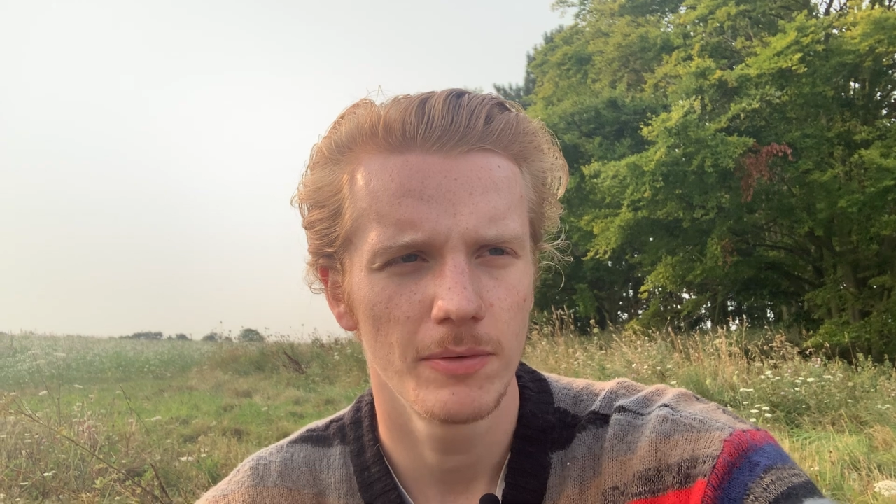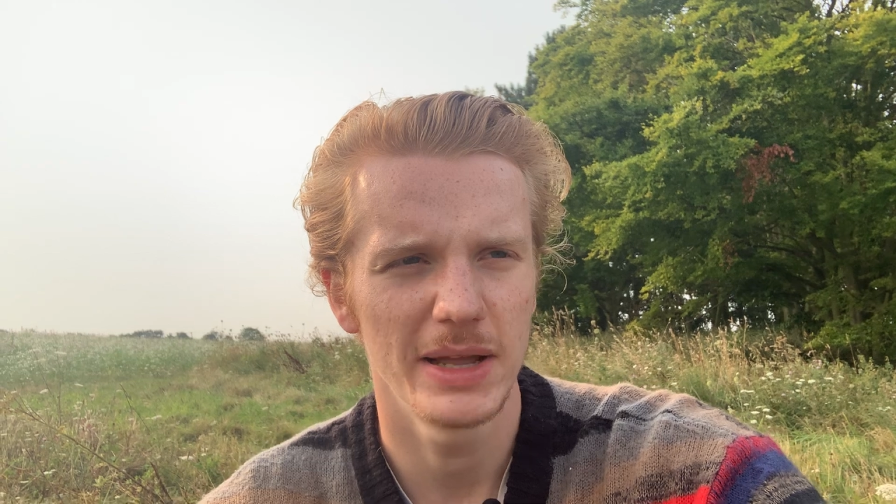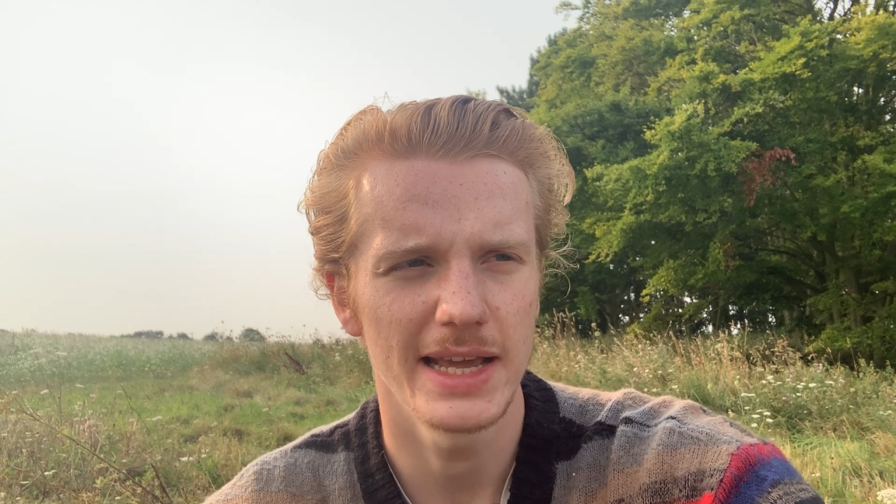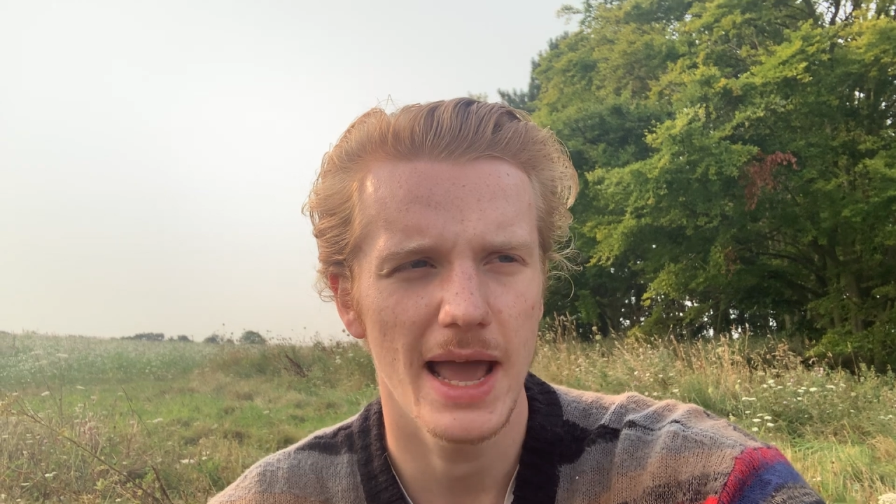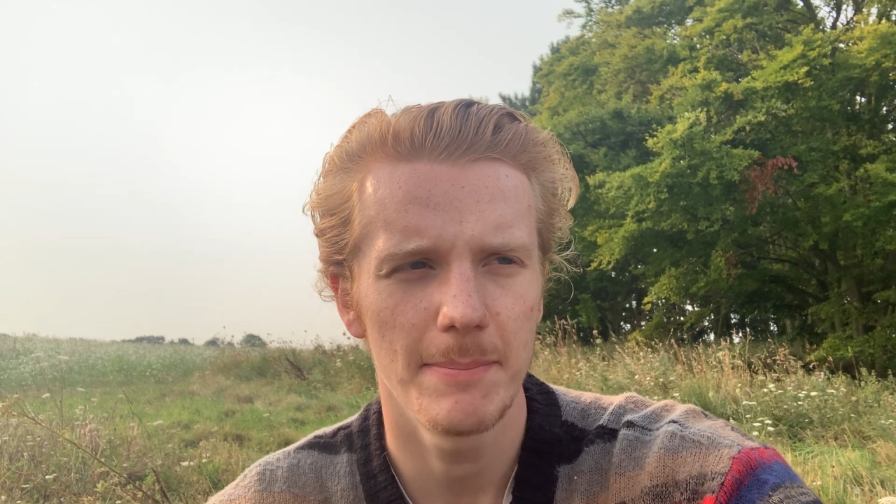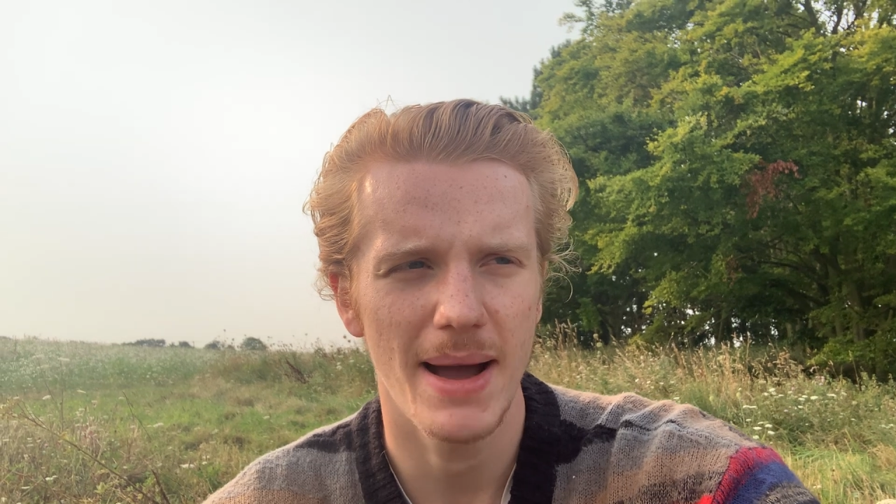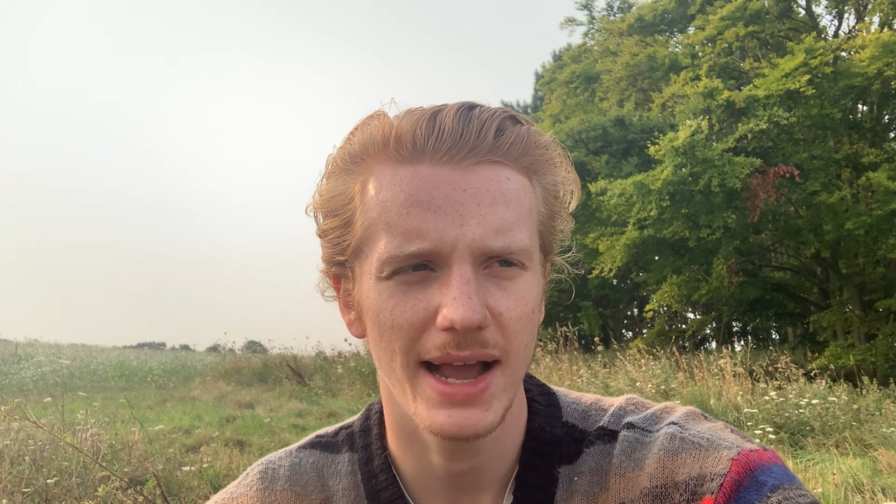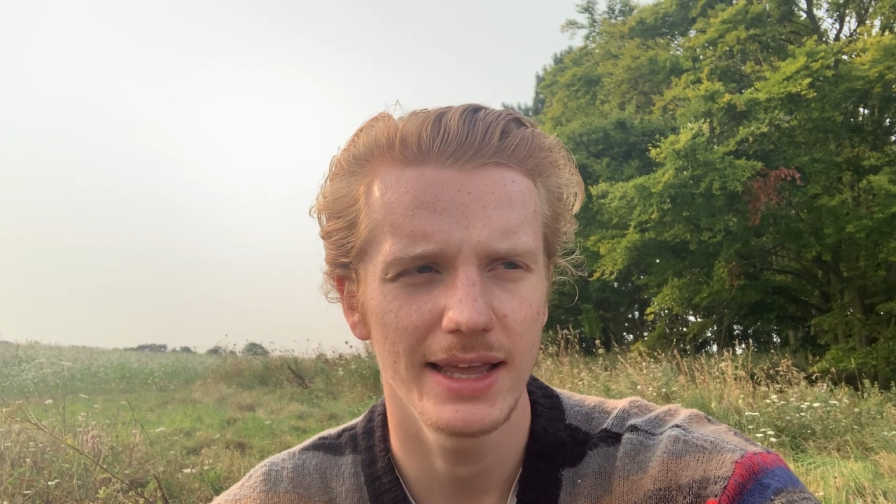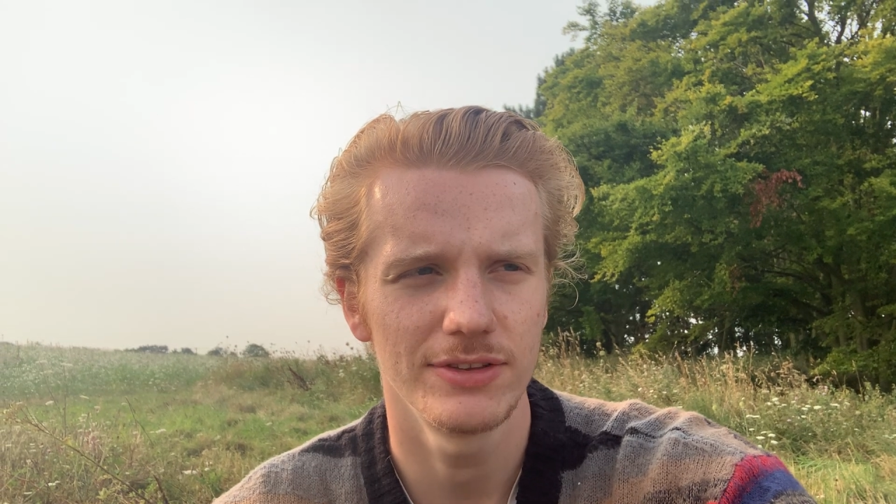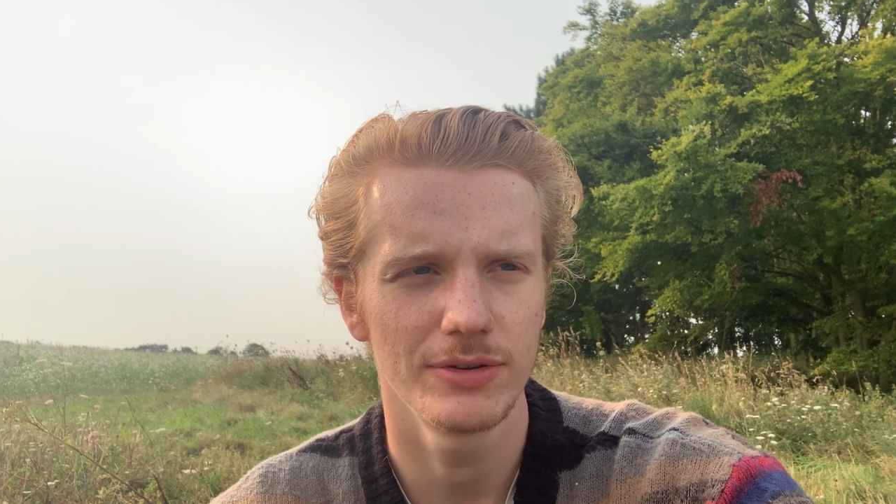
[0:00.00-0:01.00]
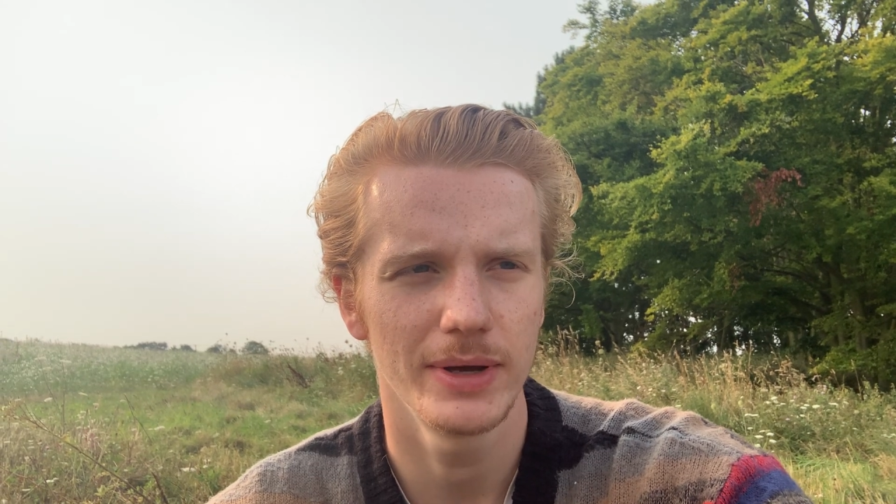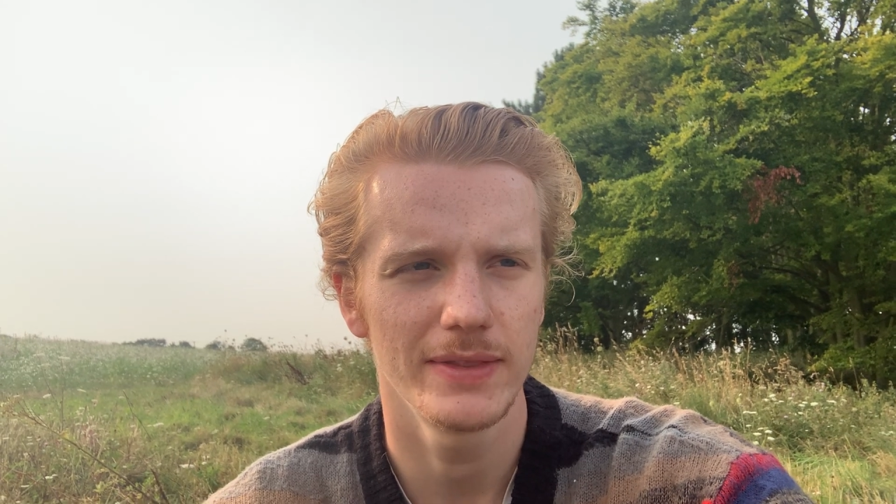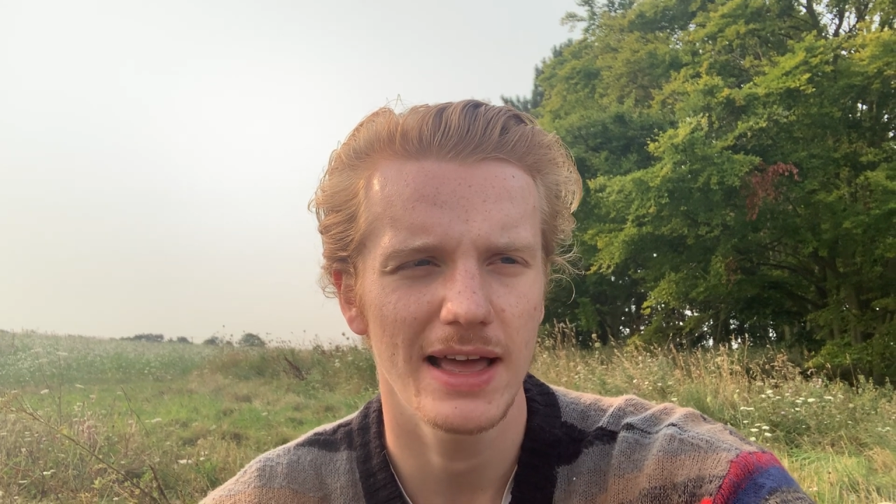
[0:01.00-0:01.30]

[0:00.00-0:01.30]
when you get back into it,